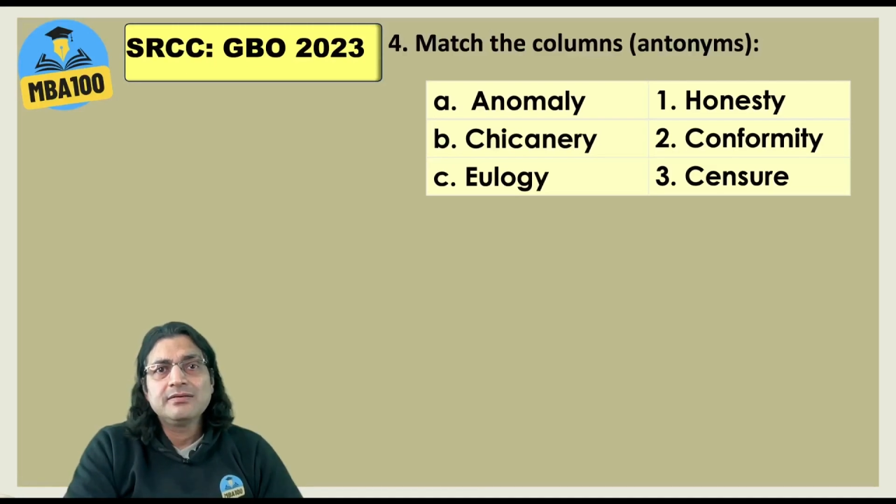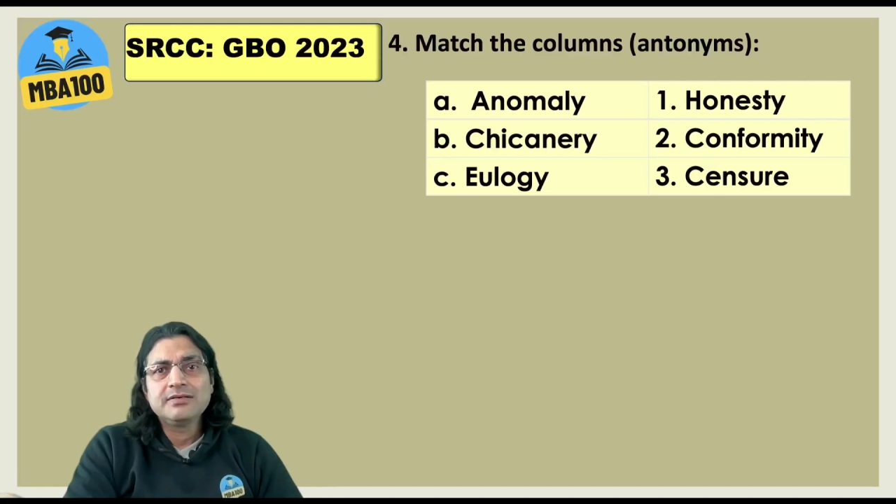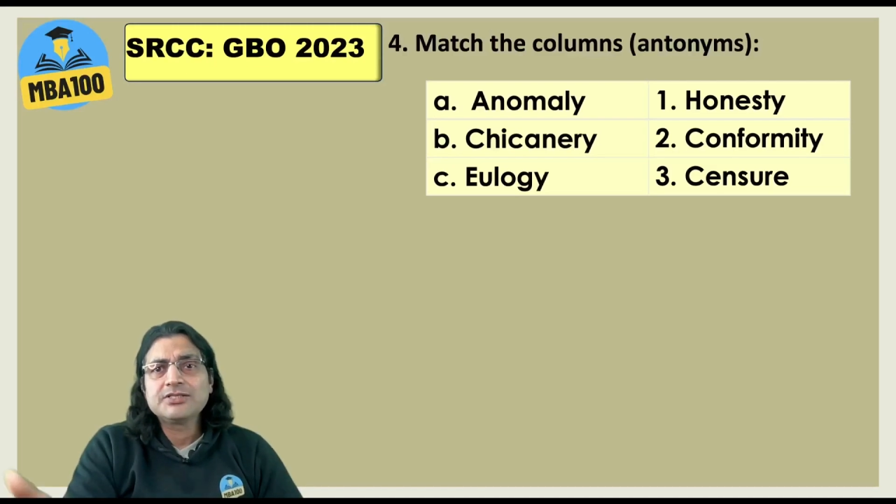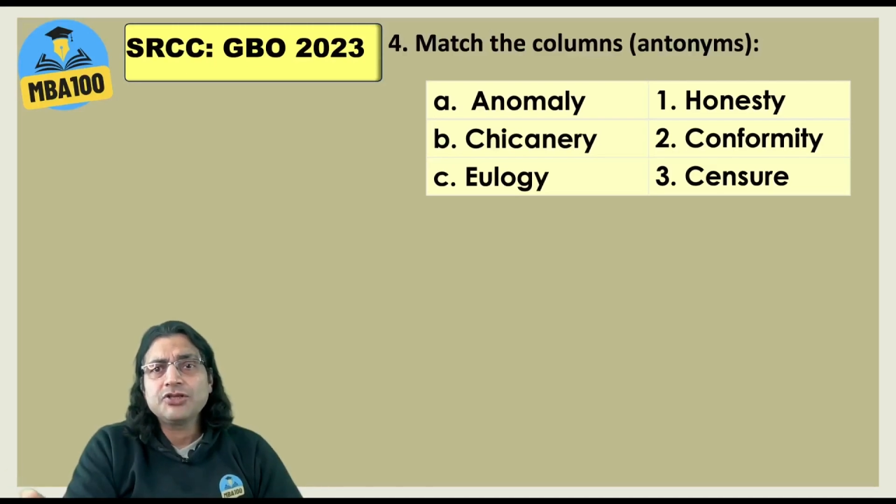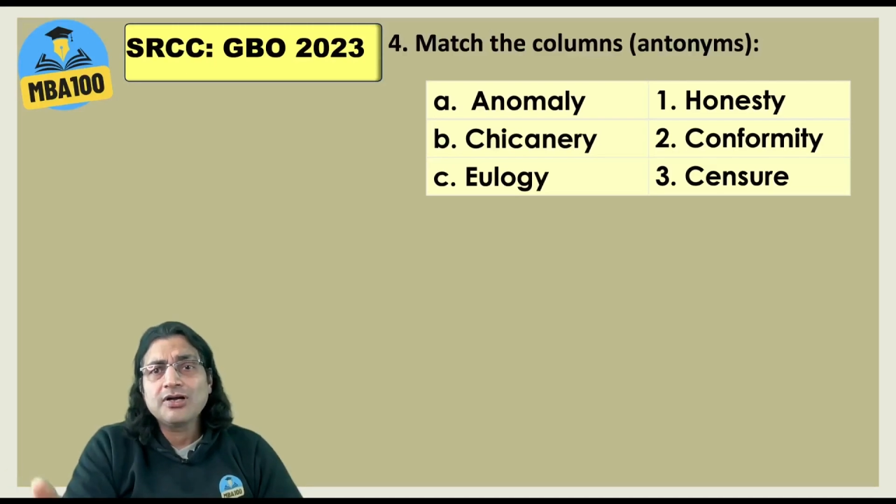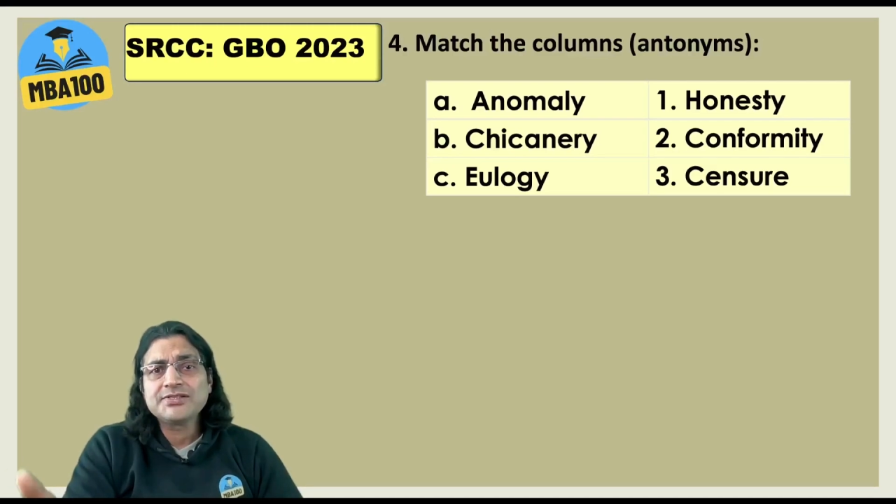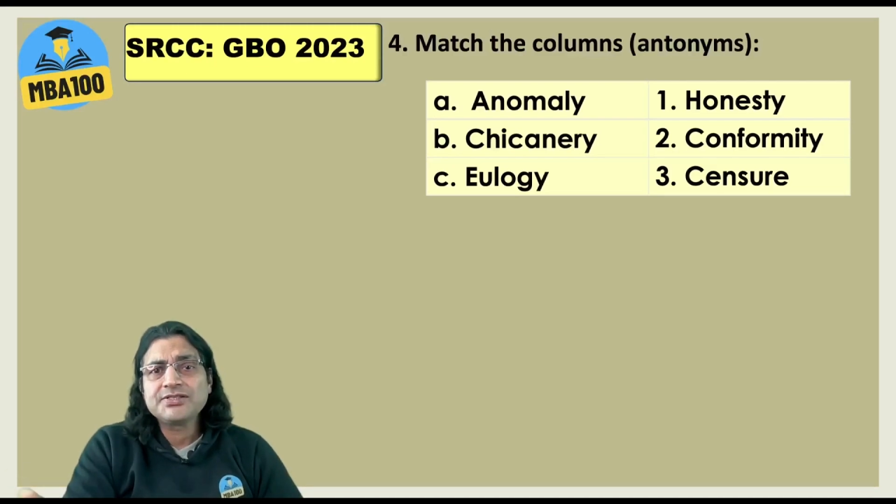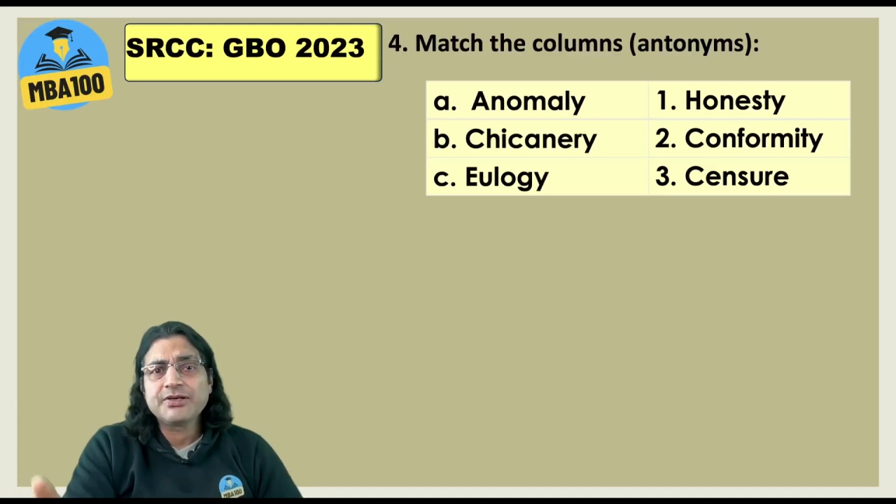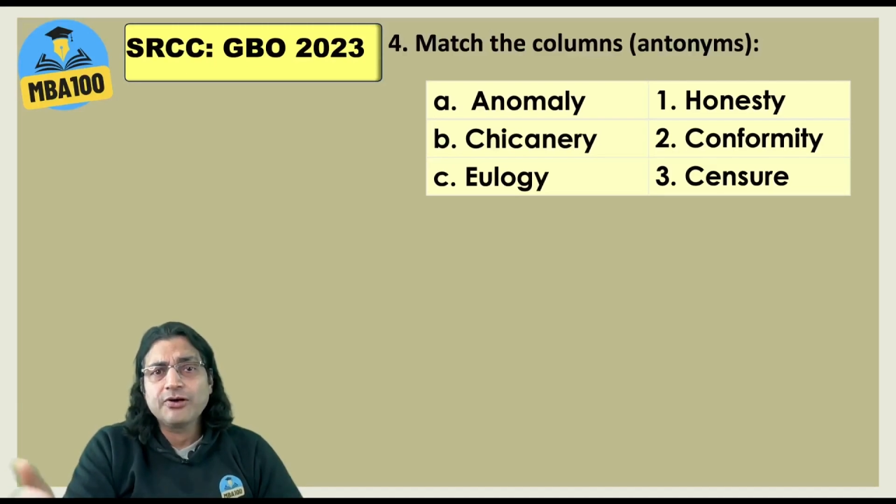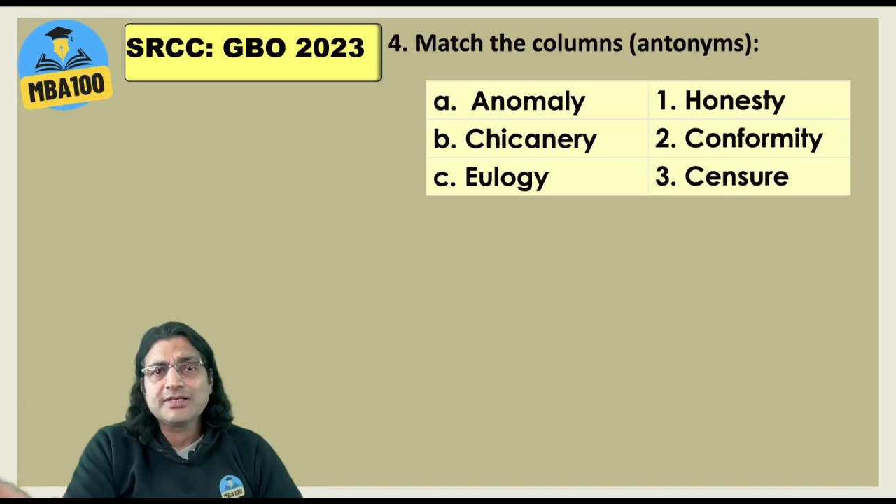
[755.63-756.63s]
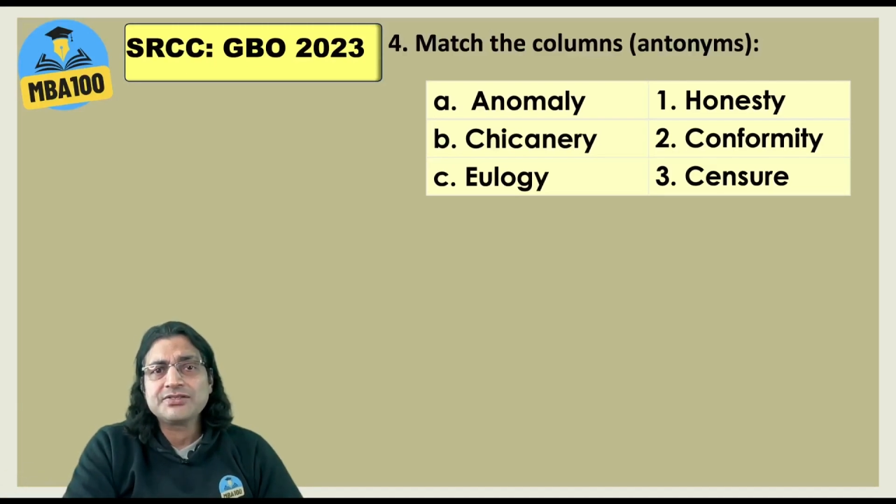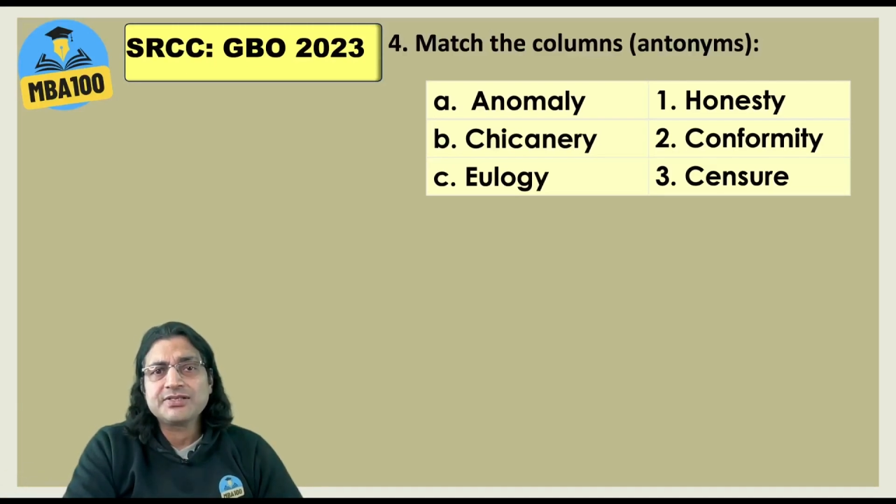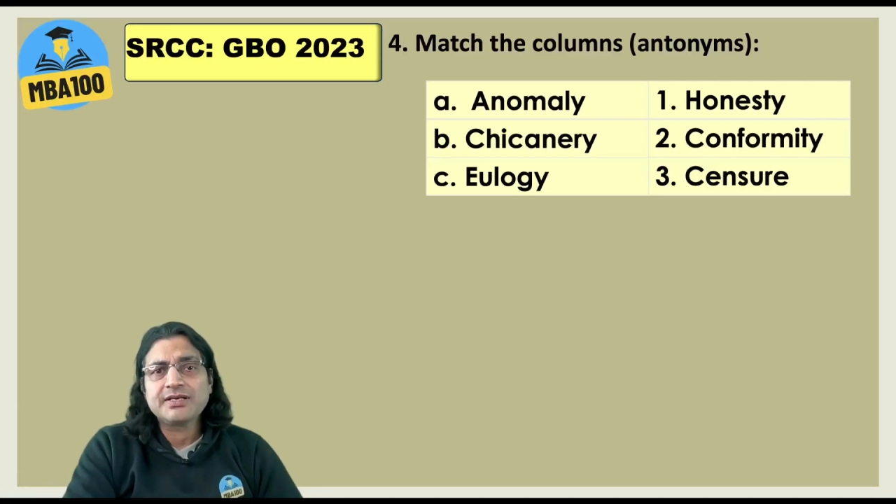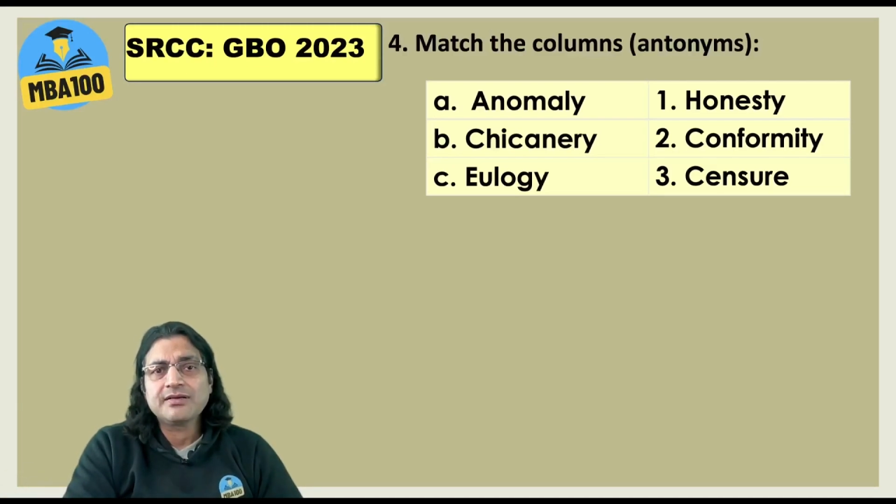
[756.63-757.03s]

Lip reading: dishonesty, honesty.